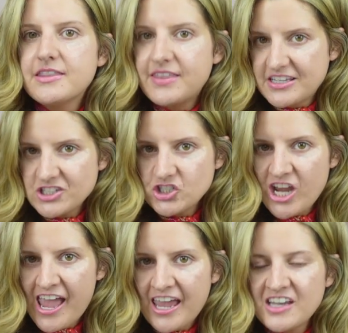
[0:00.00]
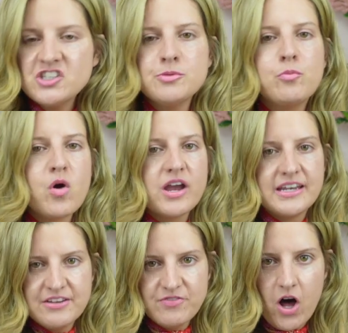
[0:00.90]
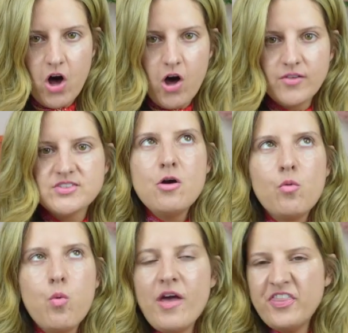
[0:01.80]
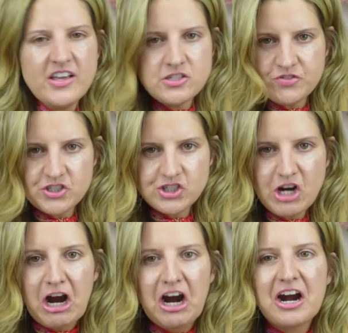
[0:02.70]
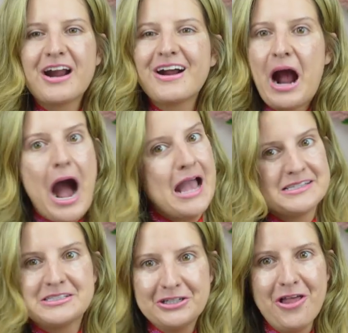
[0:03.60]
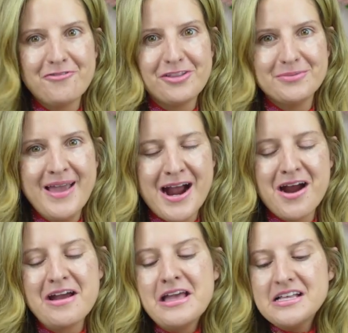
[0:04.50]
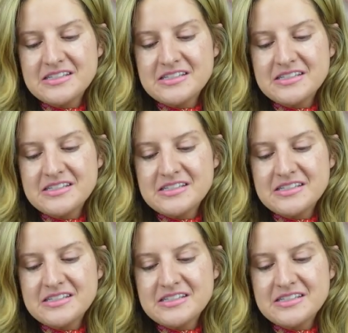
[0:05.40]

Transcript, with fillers: Things change, Morgan evolves. One thing's for sure, I still love La Mer.